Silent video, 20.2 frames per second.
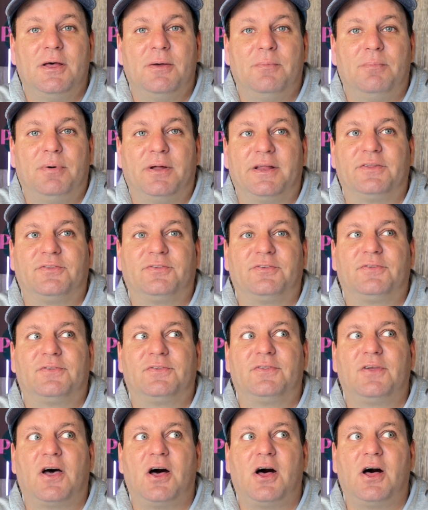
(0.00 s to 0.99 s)
But it's
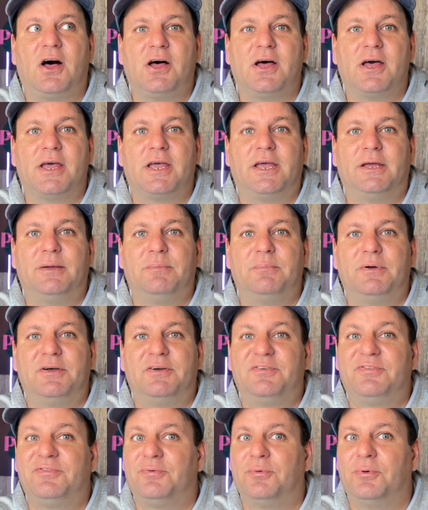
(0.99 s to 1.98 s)

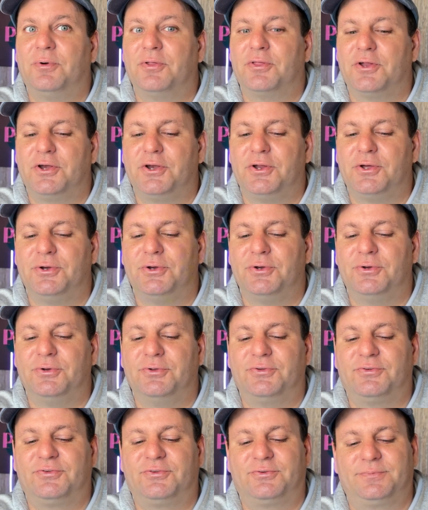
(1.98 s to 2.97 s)
time for the
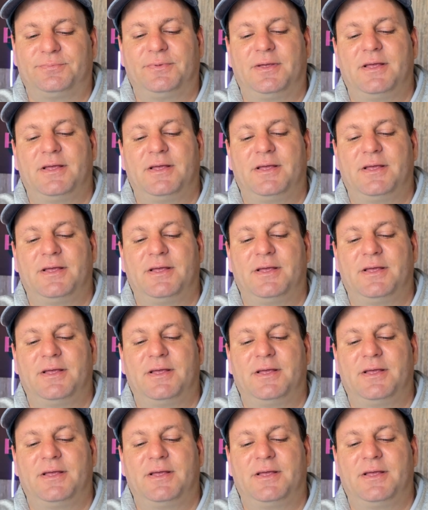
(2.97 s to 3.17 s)
news.